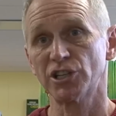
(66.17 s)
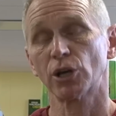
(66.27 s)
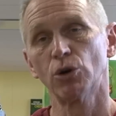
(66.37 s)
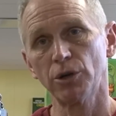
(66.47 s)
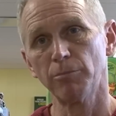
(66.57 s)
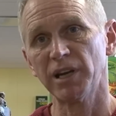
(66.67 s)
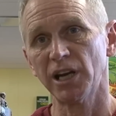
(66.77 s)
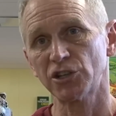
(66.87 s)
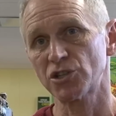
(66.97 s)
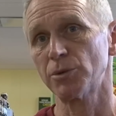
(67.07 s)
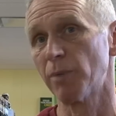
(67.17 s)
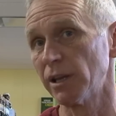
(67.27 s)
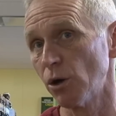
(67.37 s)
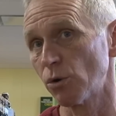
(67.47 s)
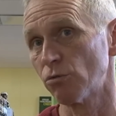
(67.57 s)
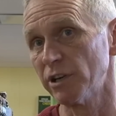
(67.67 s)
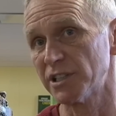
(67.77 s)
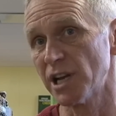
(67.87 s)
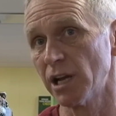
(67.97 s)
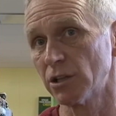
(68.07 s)
that couldn't be answered by local
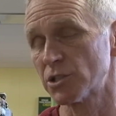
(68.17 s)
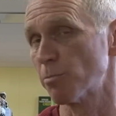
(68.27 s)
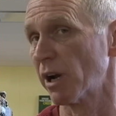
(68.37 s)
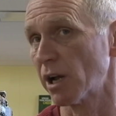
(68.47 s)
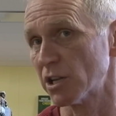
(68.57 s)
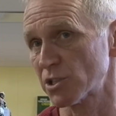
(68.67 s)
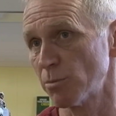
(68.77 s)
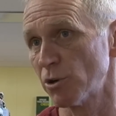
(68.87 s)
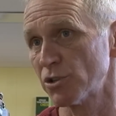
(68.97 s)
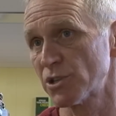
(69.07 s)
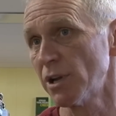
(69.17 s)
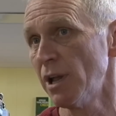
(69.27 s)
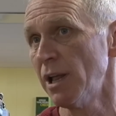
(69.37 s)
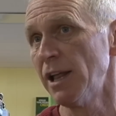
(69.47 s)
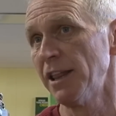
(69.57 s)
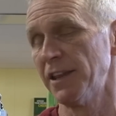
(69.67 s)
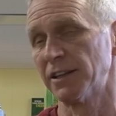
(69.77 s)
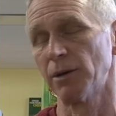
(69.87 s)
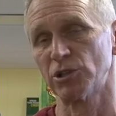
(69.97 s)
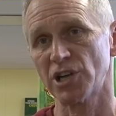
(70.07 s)
retailers, by customers, that
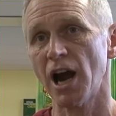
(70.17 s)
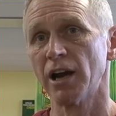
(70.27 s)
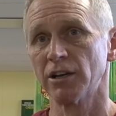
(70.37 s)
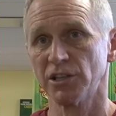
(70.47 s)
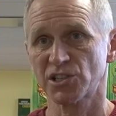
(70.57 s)
they were tired of the